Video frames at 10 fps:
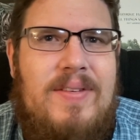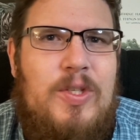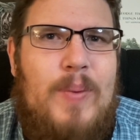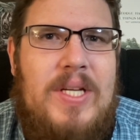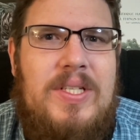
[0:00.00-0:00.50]
a
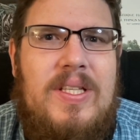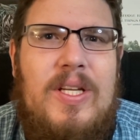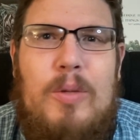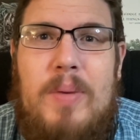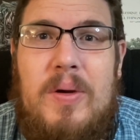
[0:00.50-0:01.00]
special
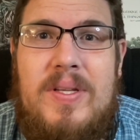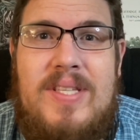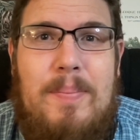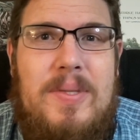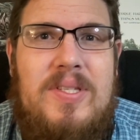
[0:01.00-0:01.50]
little bonus
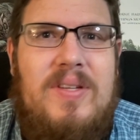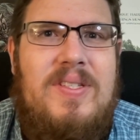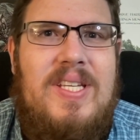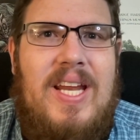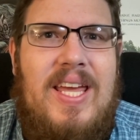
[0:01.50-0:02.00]
episode
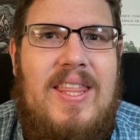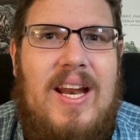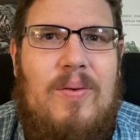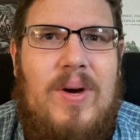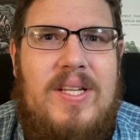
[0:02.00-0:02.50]
today that
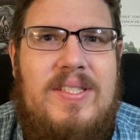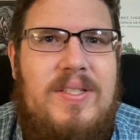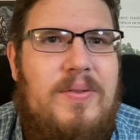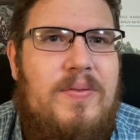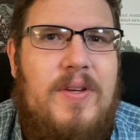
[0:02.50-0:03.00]
I wanted
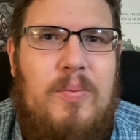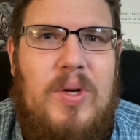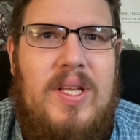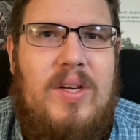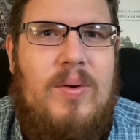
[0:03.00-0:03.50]
to film
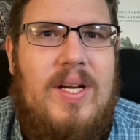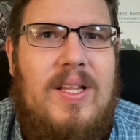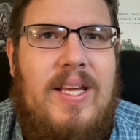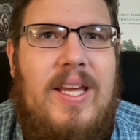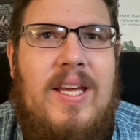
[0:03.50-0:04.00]
really
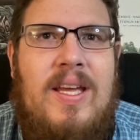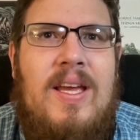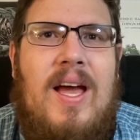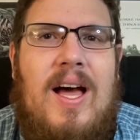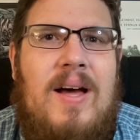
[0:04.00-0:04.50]
quickly.
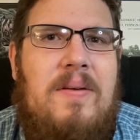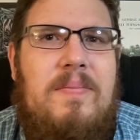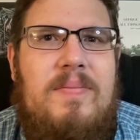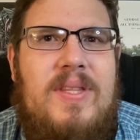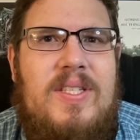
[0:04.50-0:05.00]

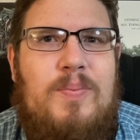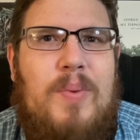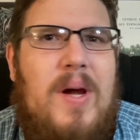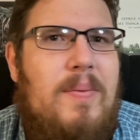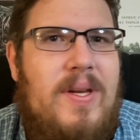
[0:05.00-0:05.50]
This
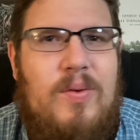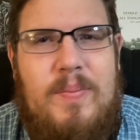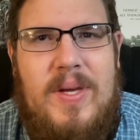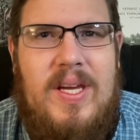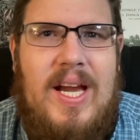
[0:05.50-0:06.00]
probably will
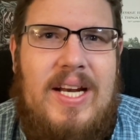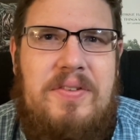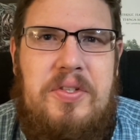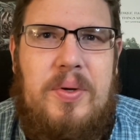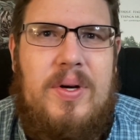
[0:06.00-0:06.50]
be kind of
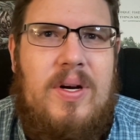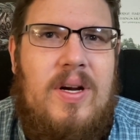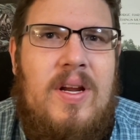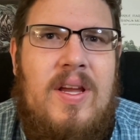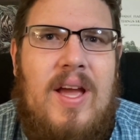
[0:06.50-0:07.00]
shorter,
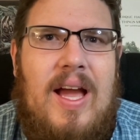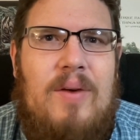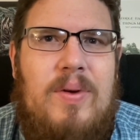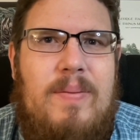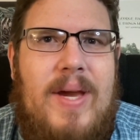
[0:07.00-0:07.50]
I
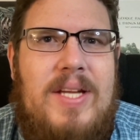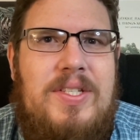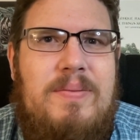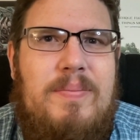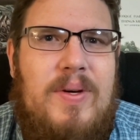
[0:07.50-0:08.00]
would
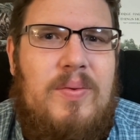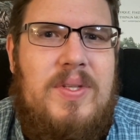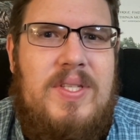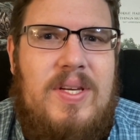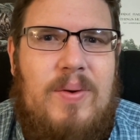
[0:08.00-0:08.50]
imagine, but we'll
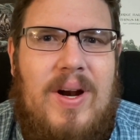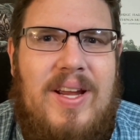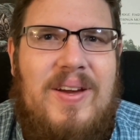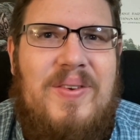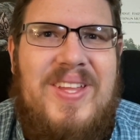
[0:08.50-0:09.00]
see where I
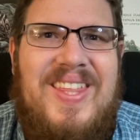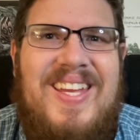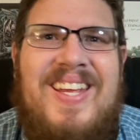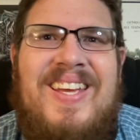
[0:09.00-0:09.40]
go with it.